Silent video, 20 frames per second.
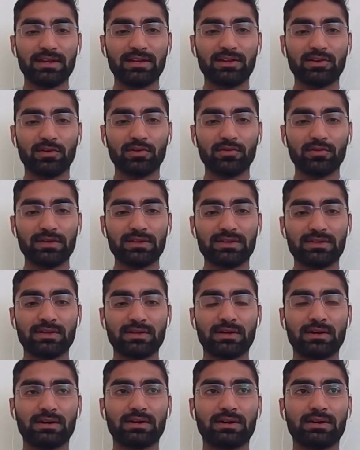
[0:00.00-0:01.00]
it always
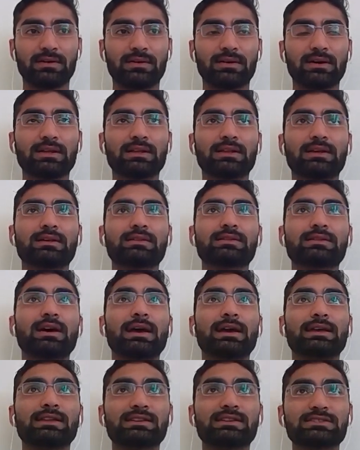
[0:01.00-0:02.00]
the
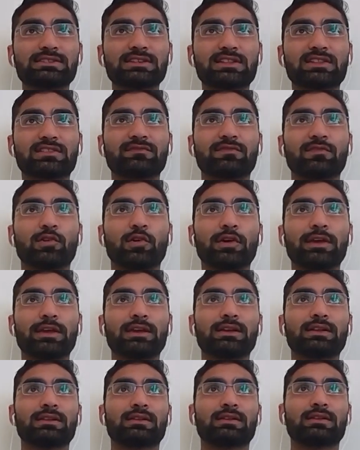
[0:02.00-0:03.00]
energy is
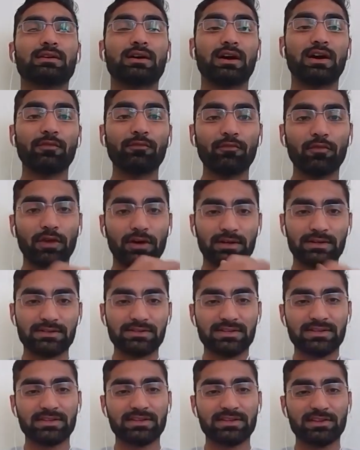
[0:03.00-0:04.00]
flowing
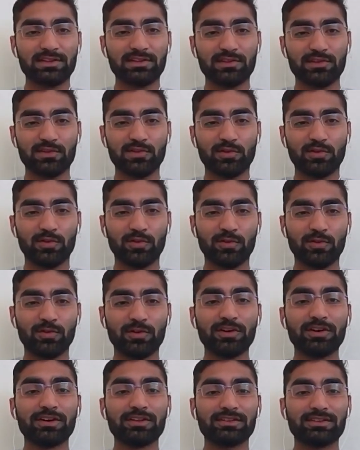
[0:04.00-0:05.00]
upwards. So
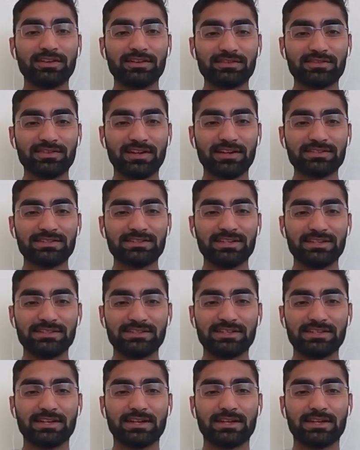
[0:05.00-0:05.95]
things are changing